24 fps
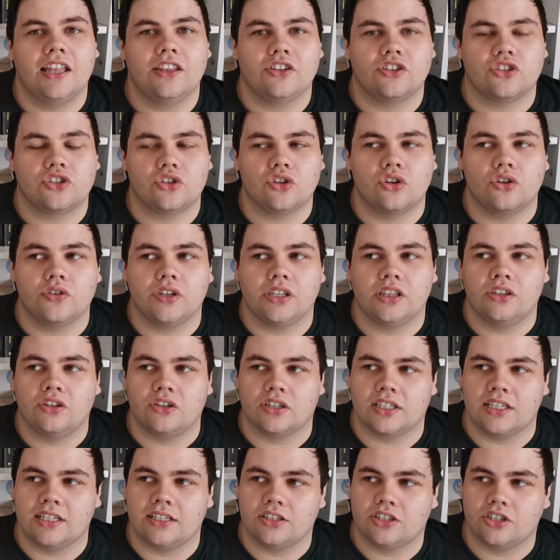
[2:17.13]
and the story
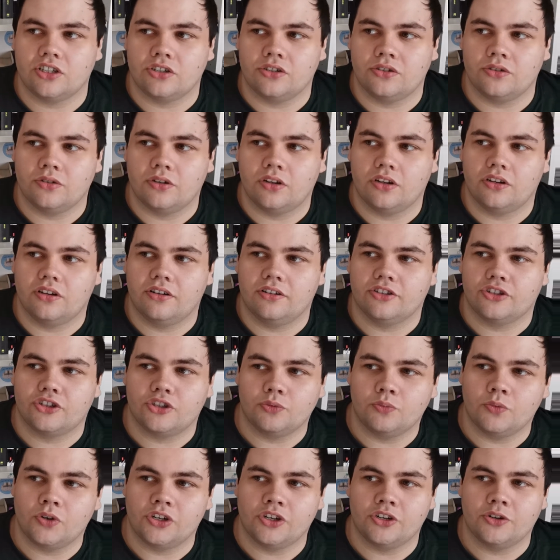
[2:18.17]
looks into
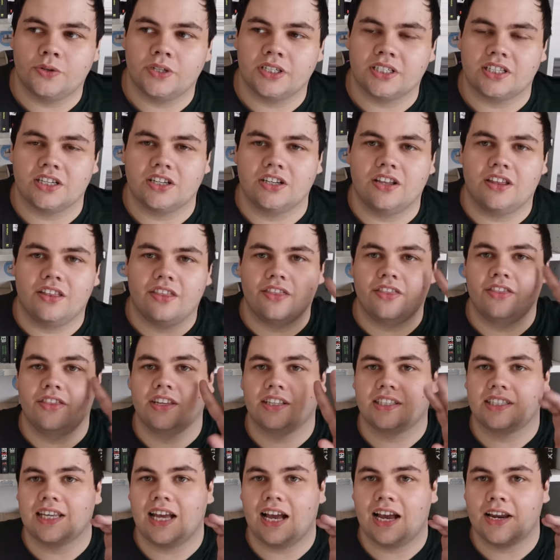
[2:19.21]
someone who is
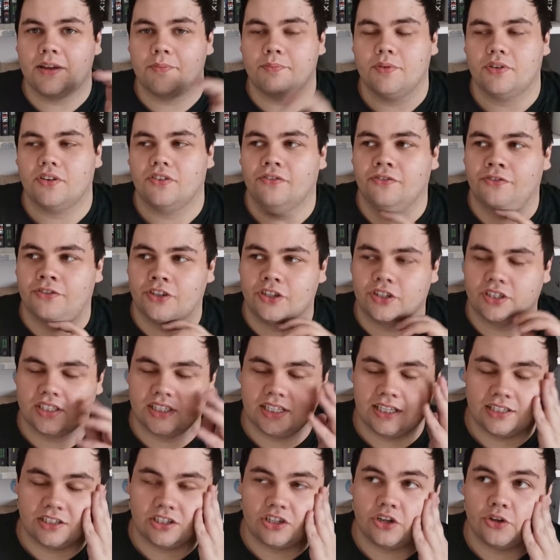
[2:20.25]
the type
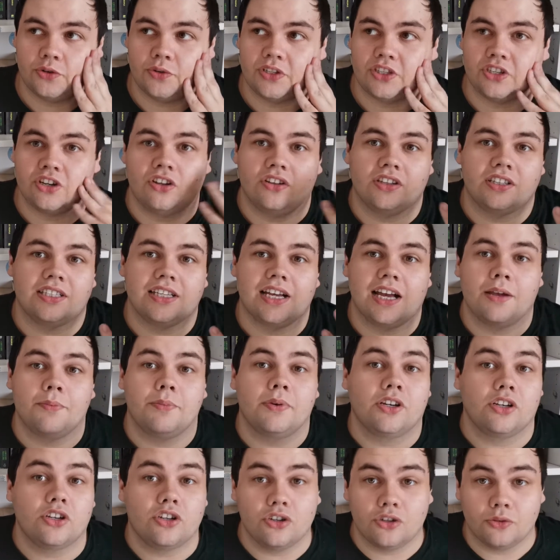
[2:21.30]
versus who is not the
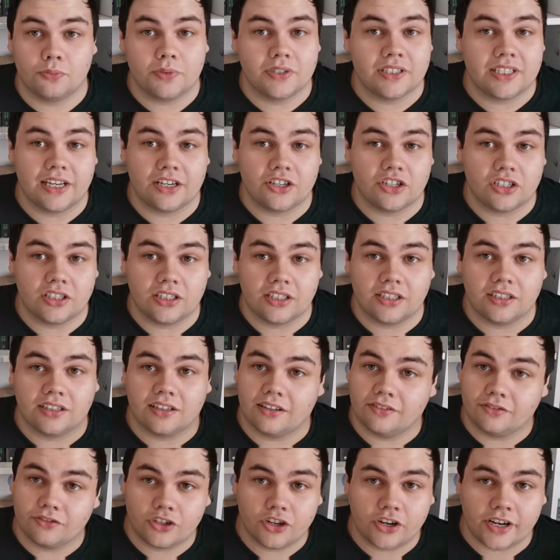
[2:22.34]
type and could
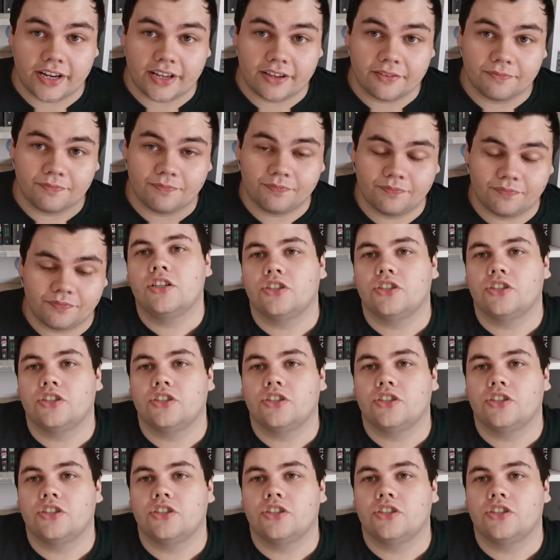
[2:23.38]
potentially have done it.